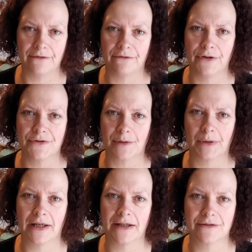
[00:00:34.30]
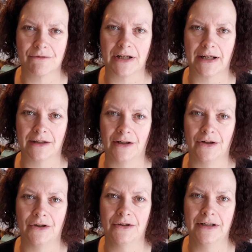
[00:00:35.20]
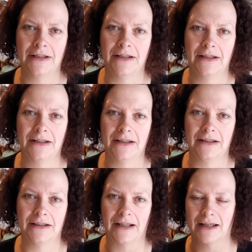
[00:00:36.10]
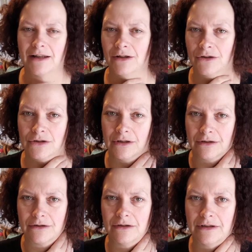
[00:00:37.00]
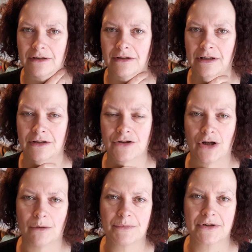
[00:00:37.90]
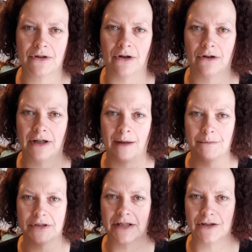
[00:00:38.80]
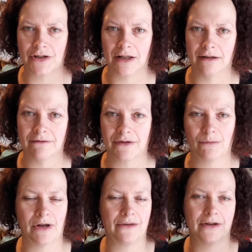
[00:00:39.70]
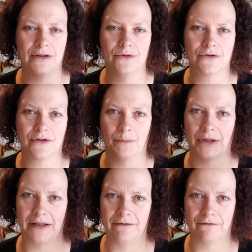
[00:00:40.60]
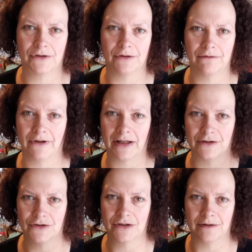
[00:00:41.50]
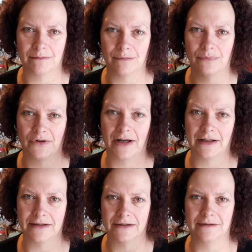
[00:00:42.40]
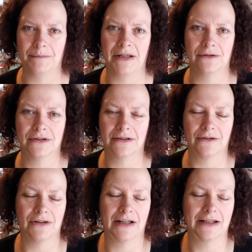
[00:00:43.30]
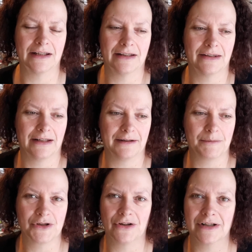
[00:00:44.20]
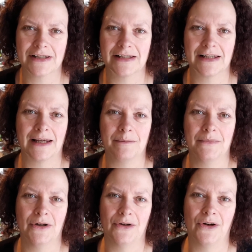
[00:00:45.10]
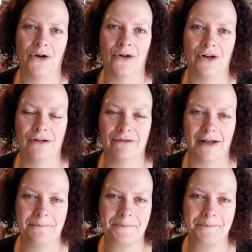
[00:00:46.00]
food supplies running low, like our local little shops got empty shelves where there used to be fruit and veg and bread and milk and all that kind of thing. I'm sure it's the same all over.